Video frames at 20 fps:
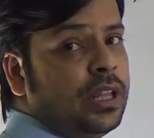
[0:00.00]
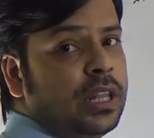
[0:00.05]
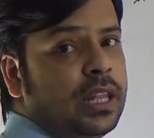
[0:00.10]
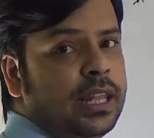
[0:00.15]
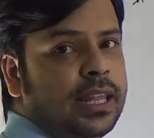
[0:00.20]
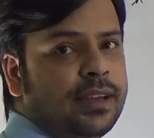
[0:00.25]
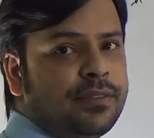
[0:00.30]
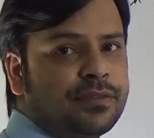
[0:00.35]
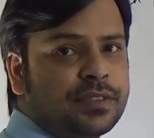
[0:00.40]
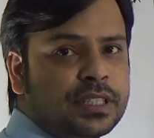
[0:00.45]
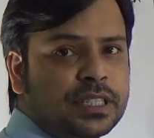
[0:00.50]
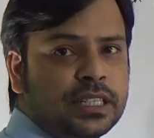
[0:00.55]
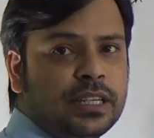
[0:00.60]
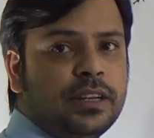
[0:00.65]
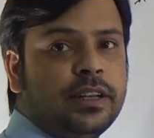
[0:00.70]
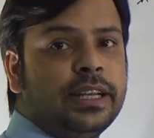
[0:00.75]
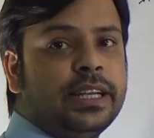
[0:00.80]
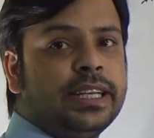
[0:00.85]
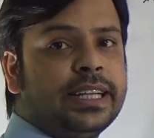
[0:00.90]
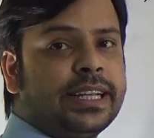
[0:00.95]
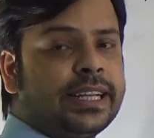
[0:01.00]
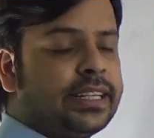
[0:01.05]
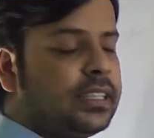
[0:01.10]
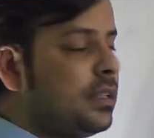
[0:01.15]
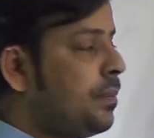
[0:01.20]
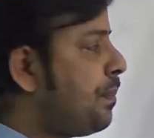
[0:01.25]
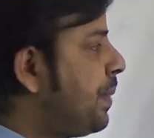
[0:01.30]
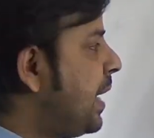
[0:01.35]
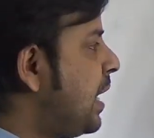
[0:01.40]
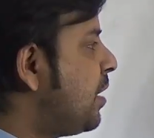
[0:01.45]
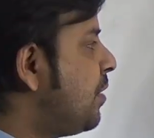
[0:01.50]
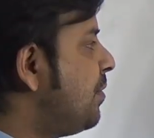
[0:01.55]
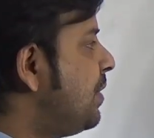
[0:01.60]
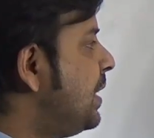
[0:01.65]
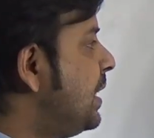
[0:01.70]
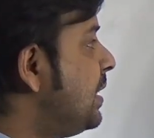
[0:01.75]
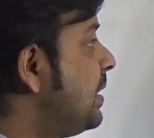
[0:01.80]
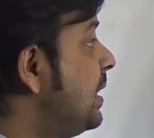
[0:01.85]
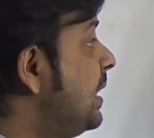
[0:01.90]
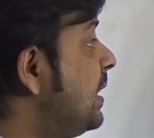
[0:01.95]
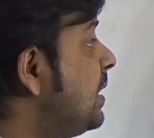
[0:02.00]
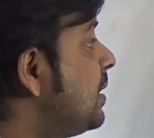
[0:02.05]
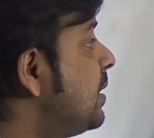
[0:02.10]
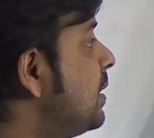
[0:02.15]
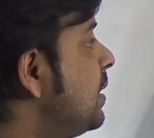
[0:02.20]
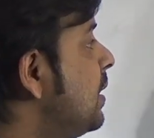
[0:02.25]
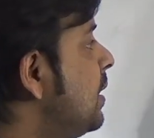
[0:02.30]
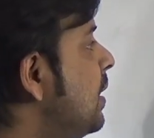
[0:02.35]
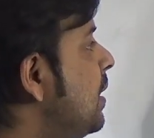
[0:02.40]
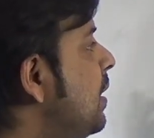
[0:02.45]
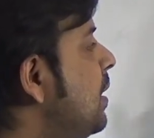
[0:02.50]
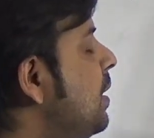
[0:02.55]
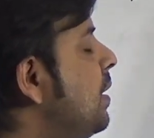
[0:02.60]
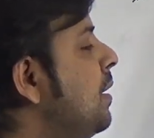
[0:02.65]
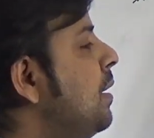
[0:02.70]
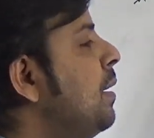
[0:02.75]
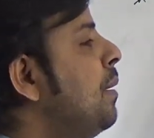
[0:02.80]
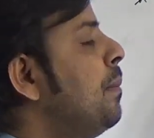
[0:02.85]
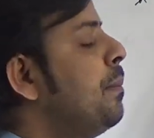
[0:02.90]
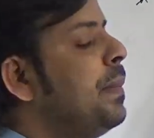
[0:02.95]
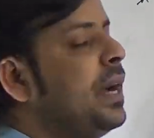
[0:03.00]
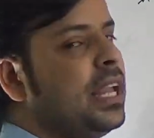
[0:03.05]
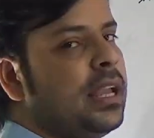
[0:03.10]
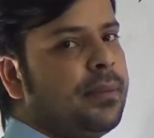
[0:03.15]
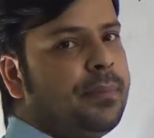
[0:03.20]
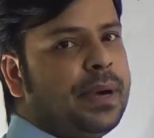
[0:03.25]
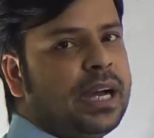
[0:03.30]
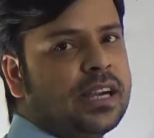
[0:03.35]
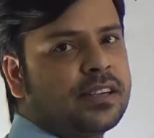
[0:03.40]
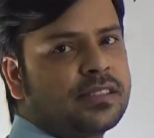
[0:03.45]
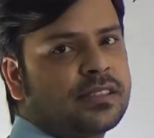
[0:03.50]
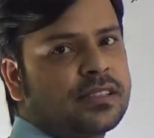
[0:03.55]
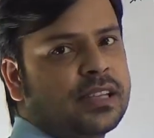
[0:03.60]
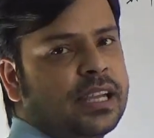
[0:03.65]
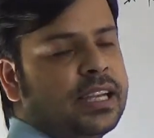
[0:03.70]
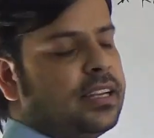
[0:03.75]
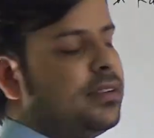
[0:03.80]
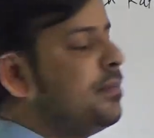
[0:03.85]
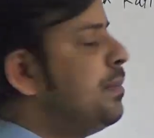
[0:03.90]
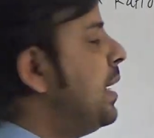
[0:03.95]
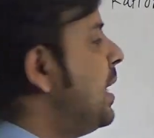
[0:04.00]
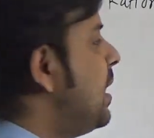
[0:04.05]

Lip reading: left, you will indicate the pair of digits by a bar sign,